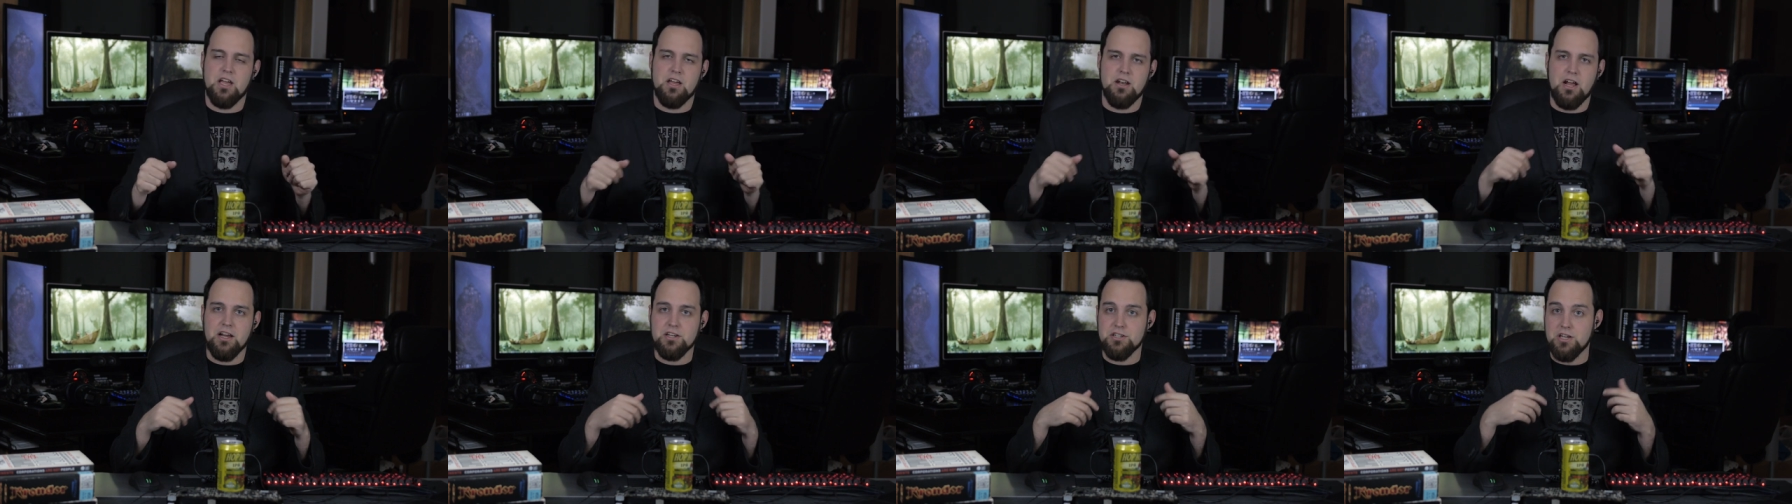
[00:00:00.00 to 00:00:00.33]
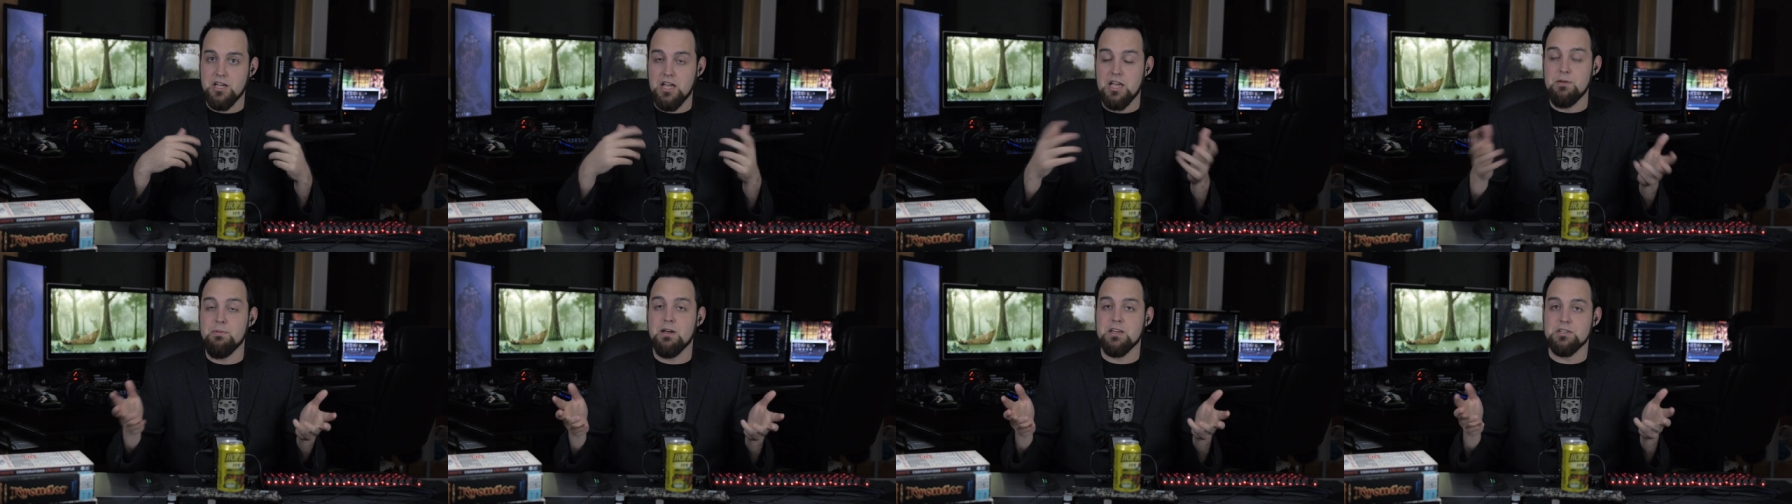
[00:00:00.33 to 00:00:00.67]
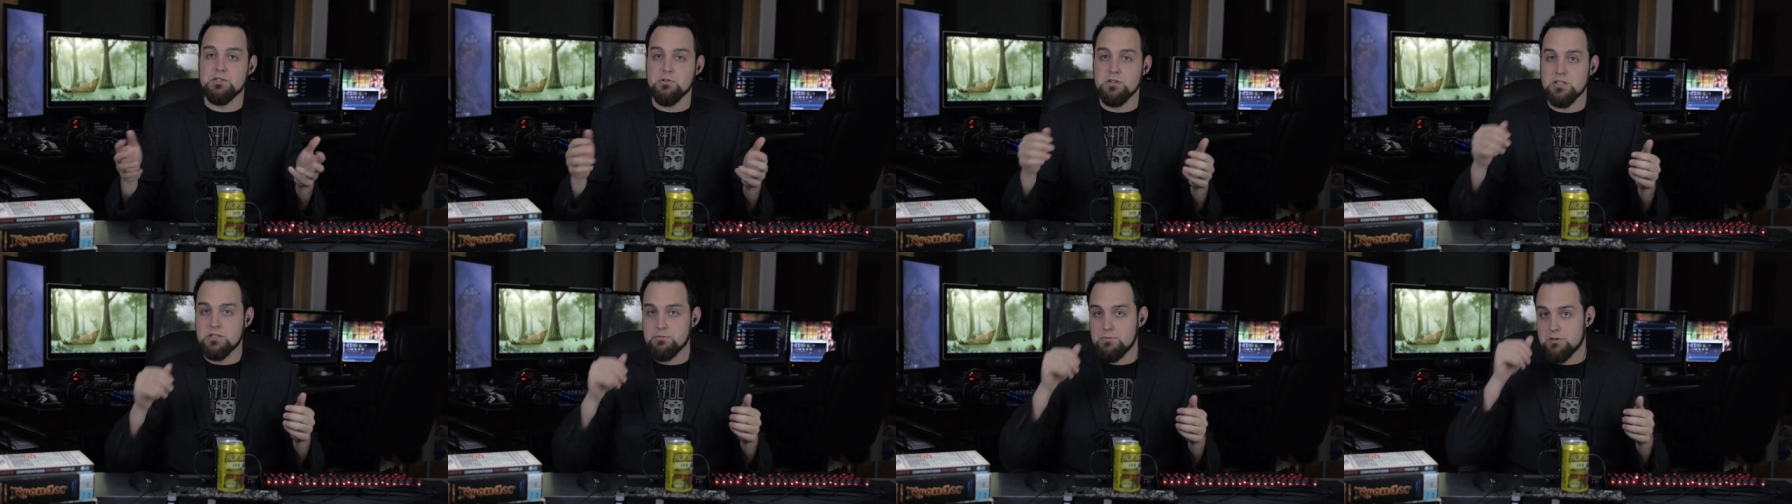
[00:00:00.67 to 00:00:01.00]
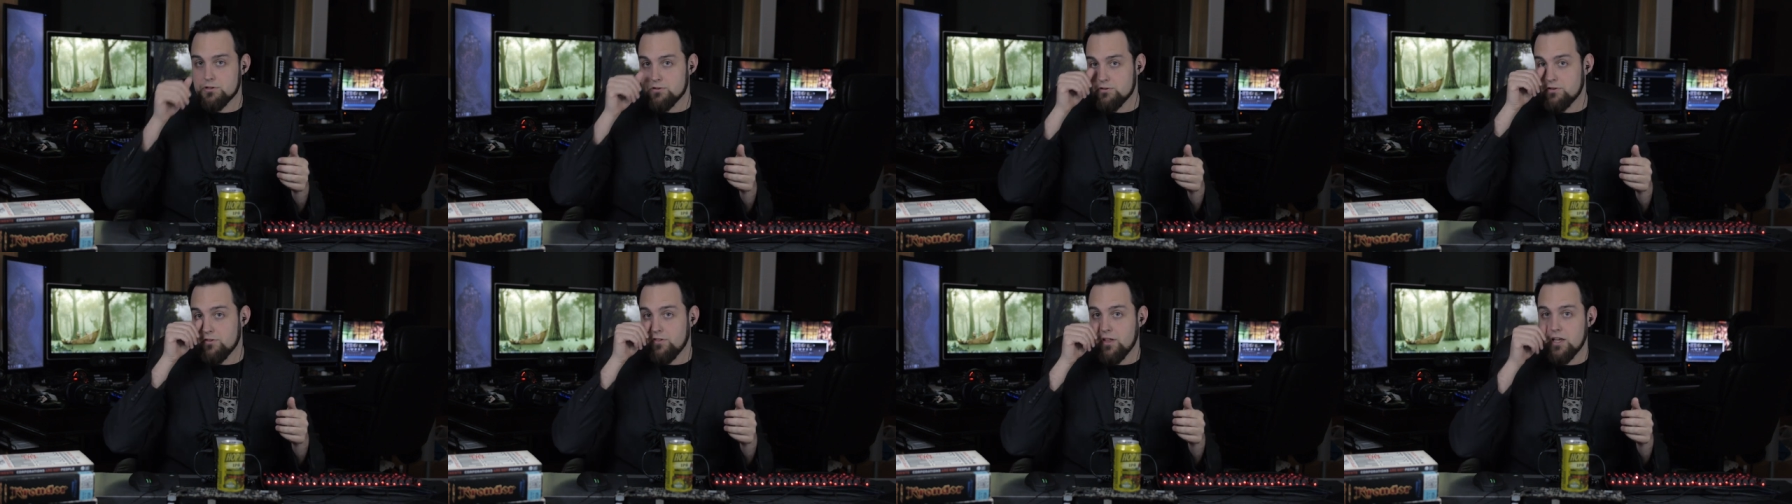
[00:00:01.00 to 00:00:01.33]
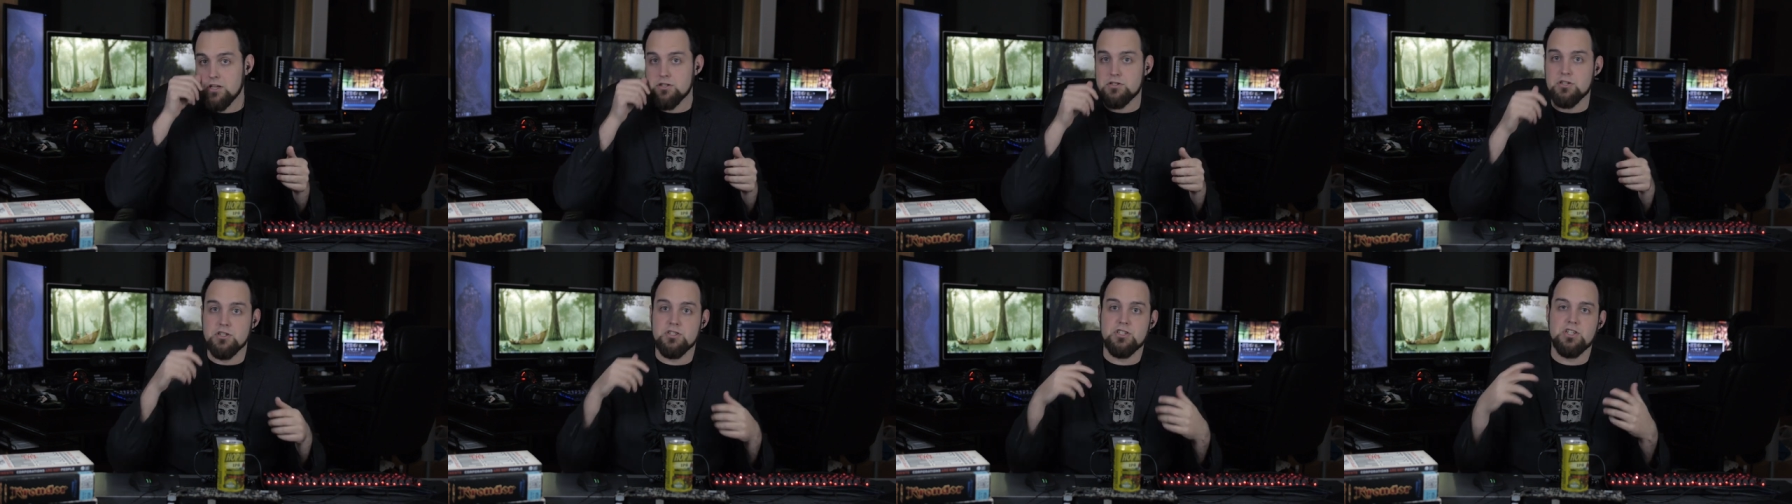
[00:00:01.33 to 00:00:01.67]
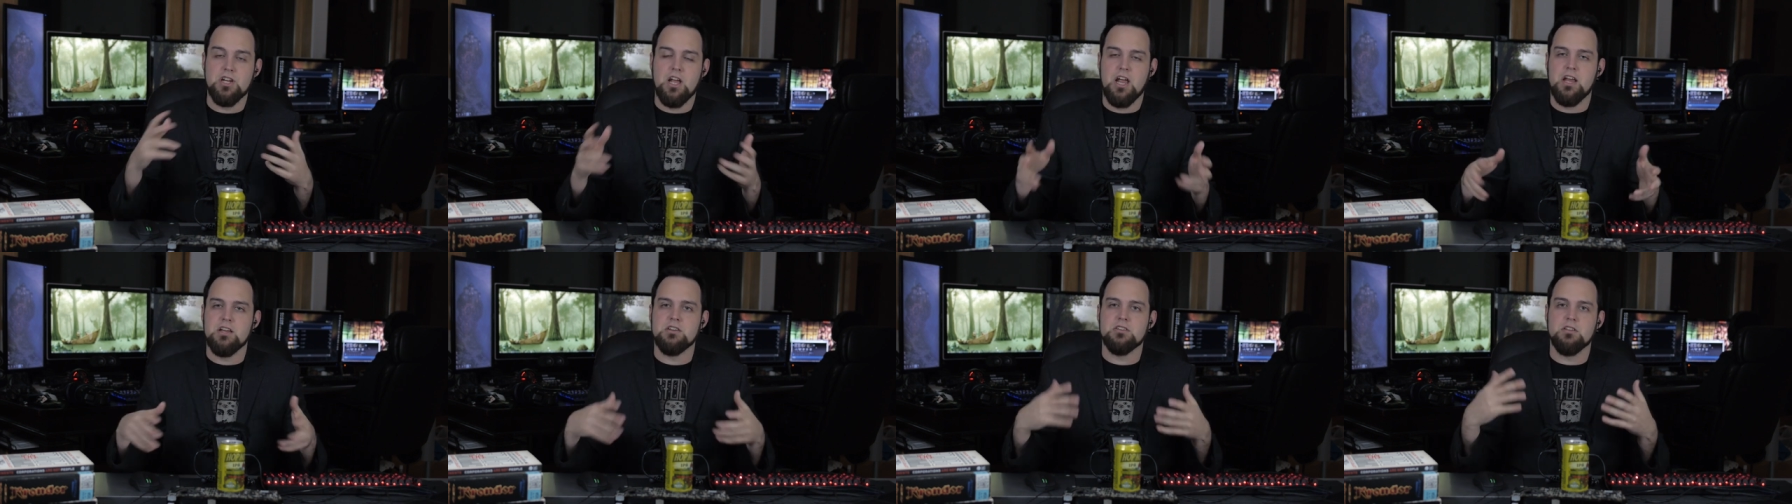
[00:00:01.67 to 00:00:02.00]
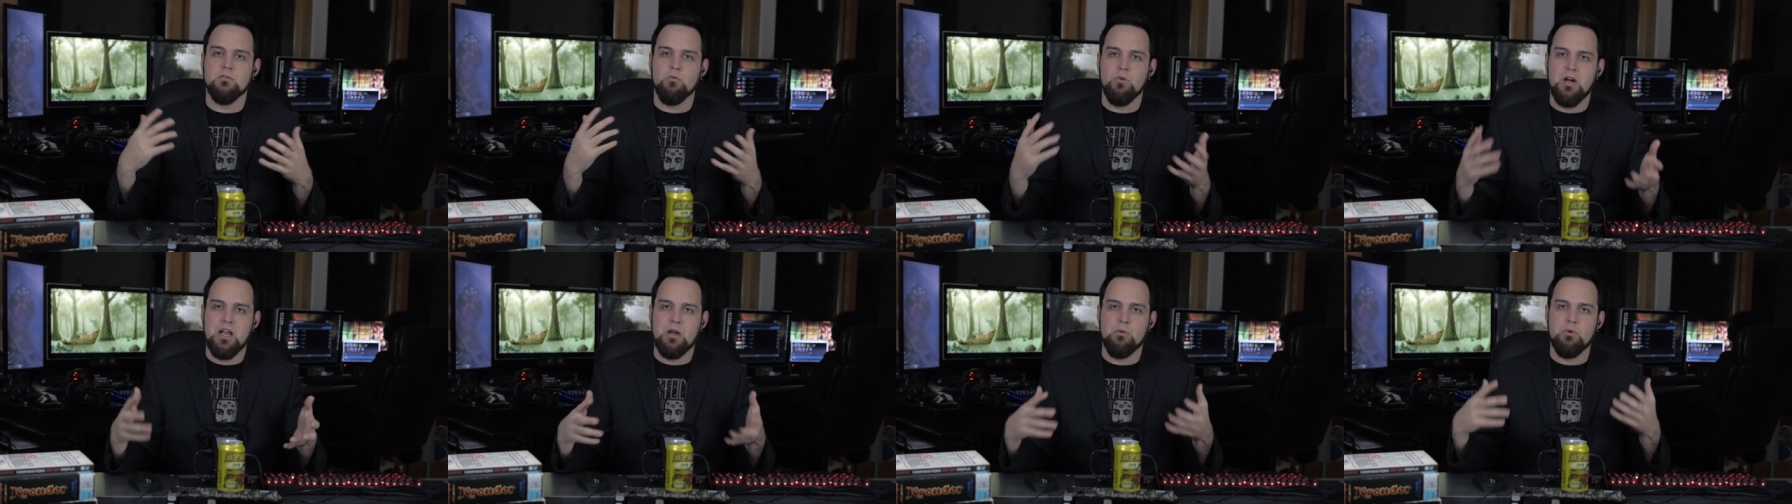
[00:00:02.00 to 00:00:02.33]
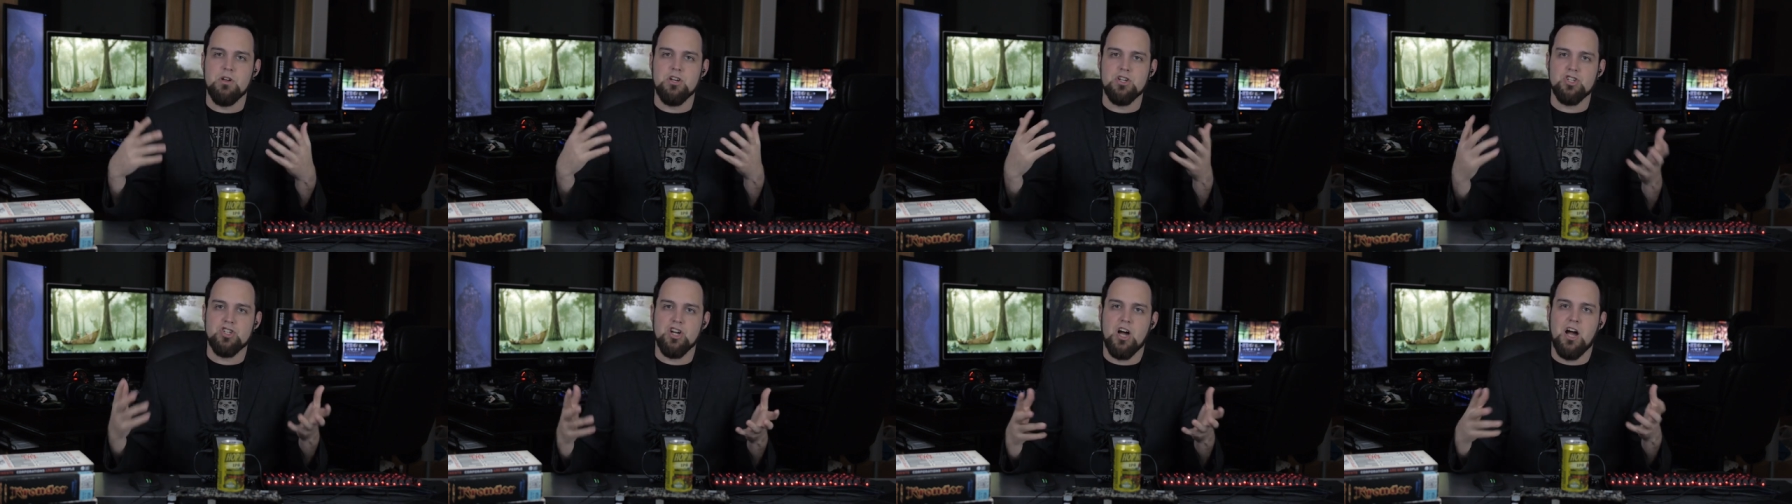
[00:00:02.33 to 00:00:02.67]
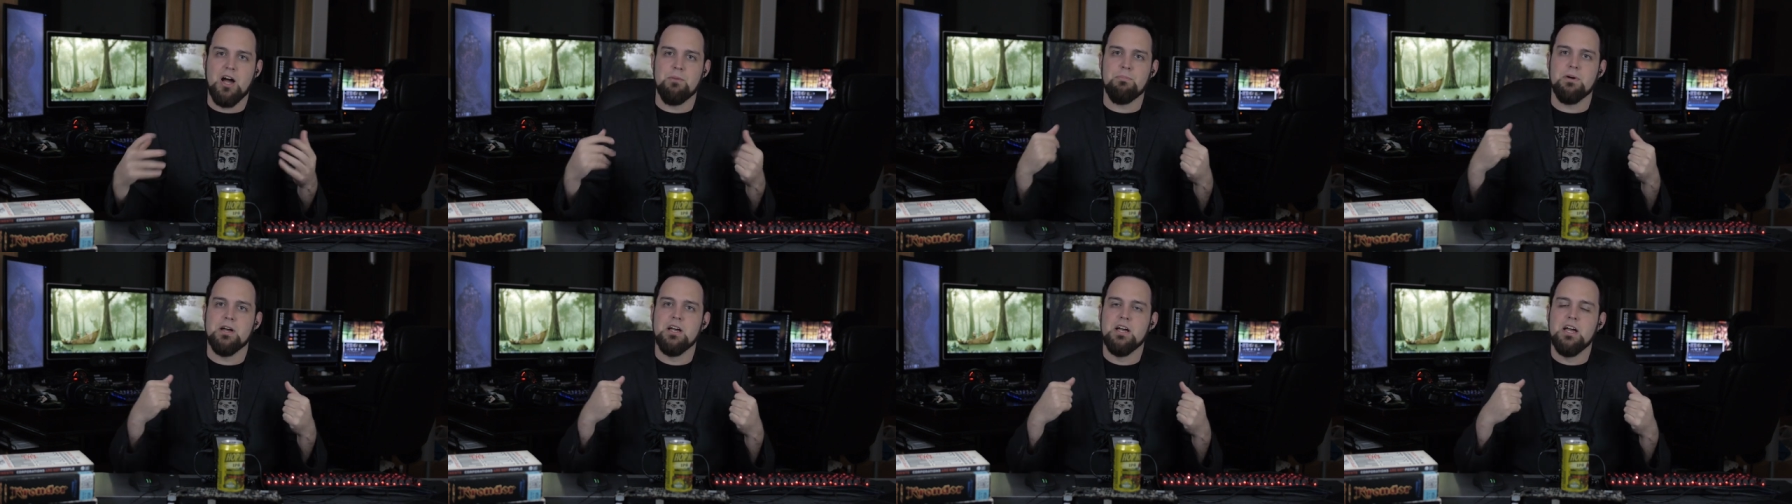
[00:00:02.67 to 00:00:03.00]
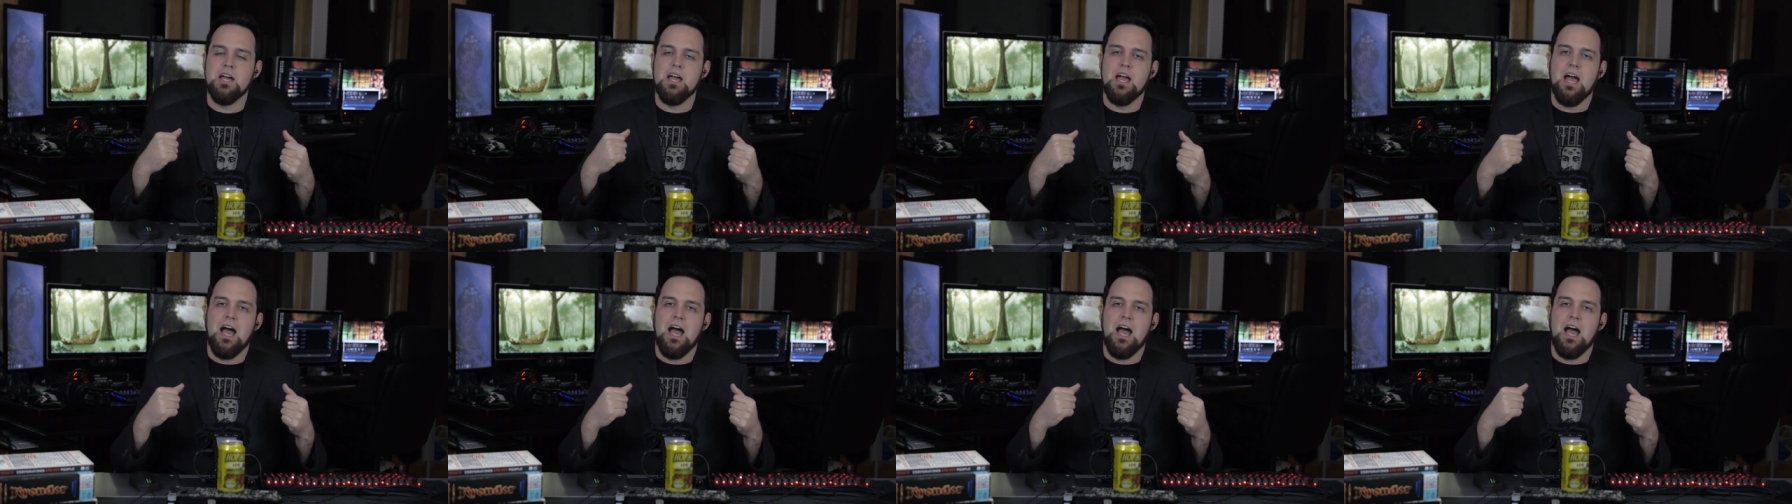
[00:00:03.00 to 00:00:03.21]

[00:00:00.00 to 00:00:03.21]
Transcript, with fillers: and actually eBay is doing some interesting things to change the way we shop.